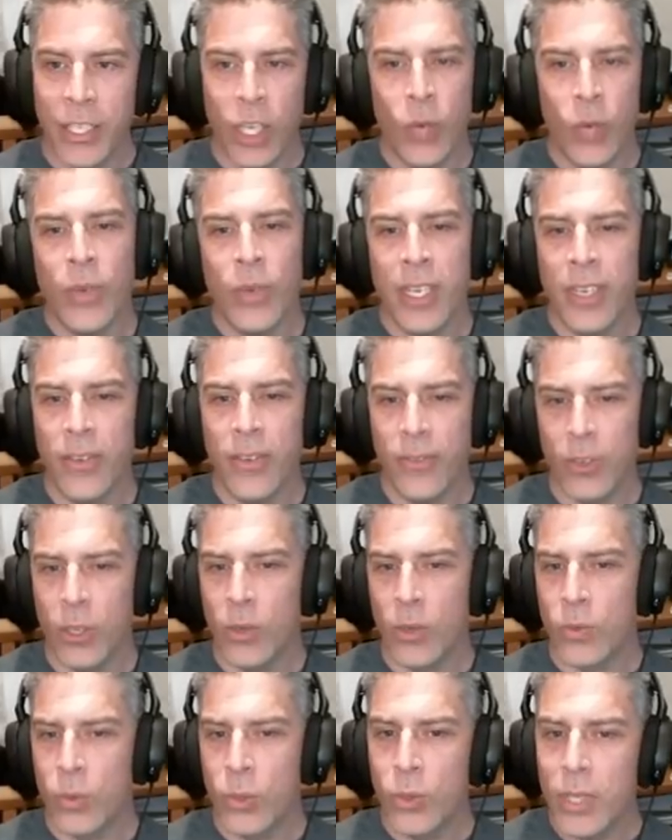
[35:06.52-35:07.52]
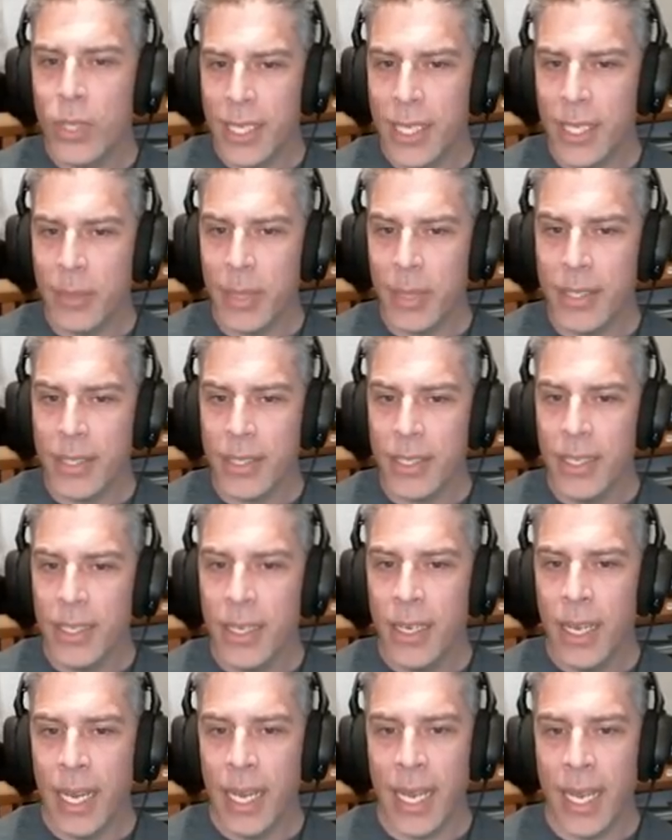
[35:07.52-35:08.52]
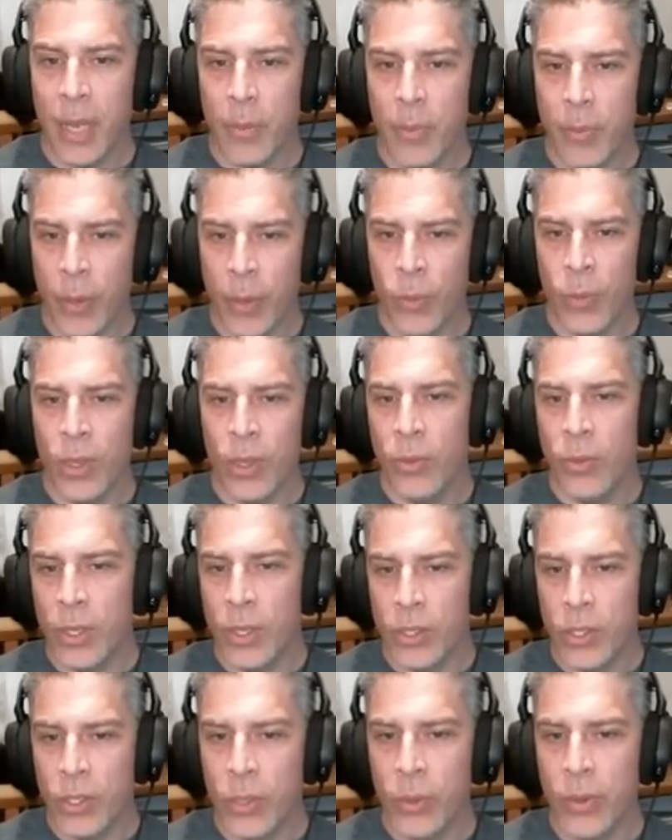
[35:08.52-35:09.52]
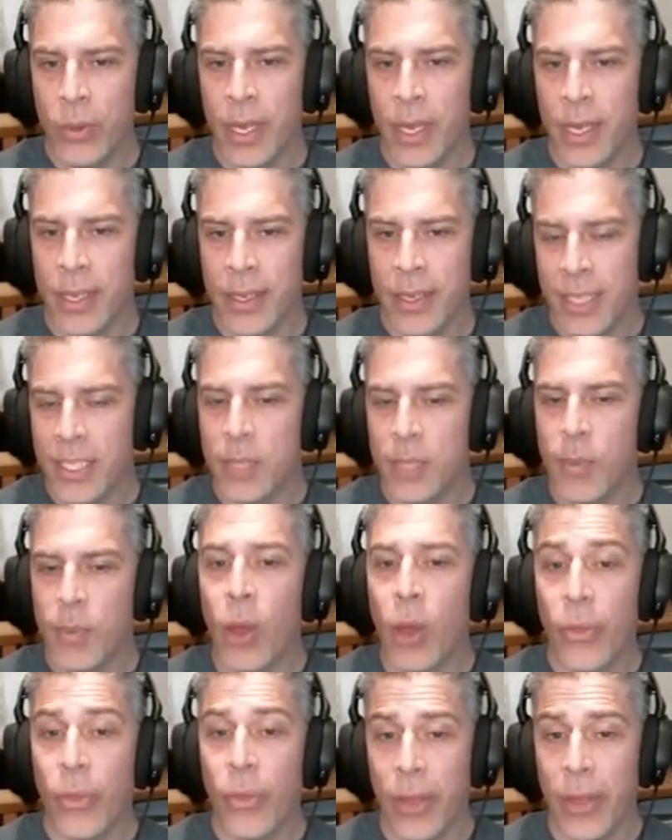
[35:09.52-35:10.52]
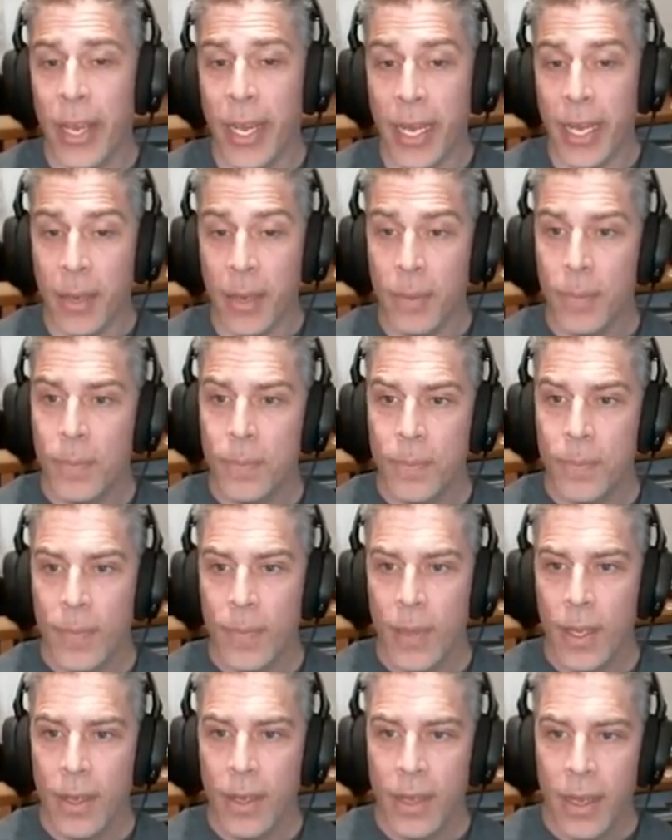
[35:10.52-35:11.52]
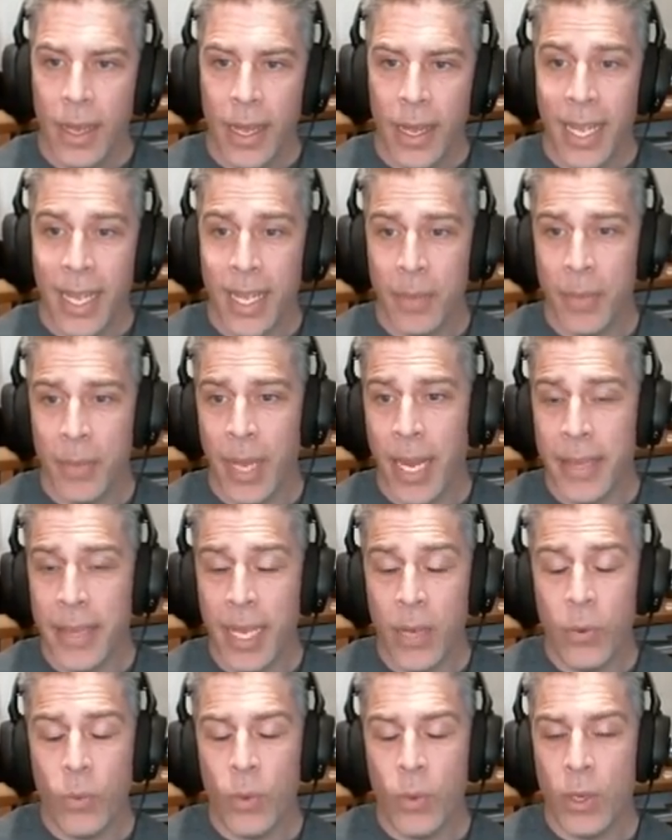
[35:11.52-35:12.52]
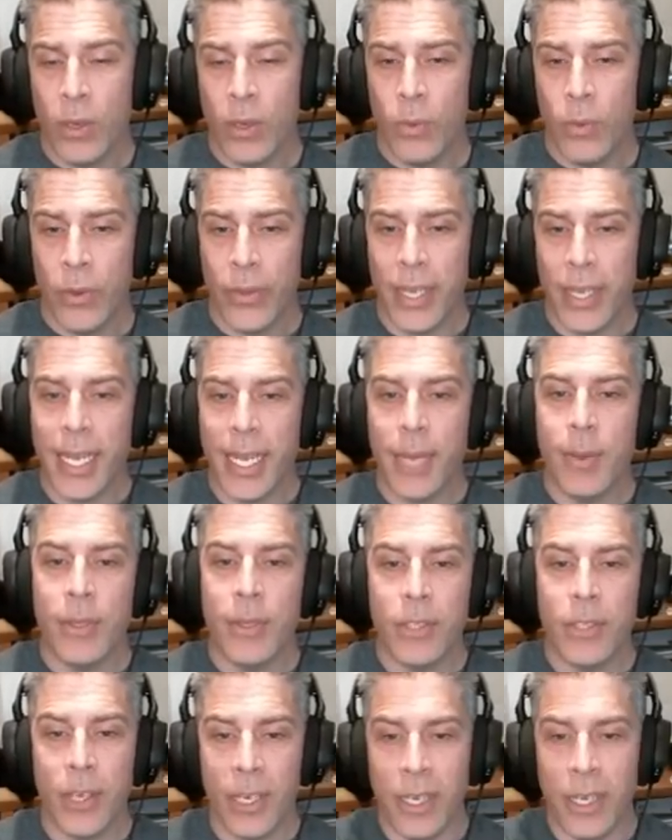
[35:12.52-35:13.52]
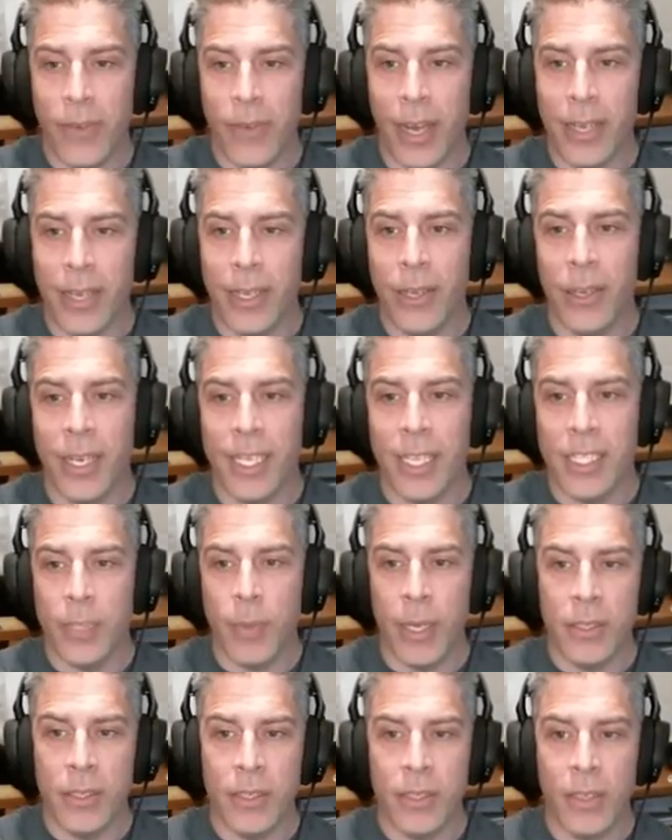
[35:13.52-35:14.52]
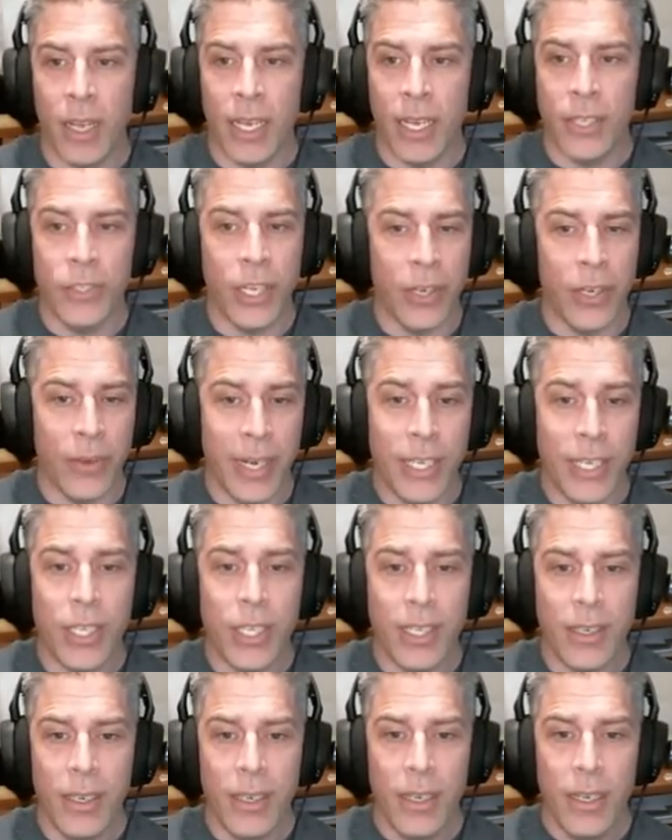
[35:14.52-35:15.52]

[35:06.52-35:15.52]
don't need a full rule element, but will do a small thing. And then we're thinking about starting to finally look at spell slot generation.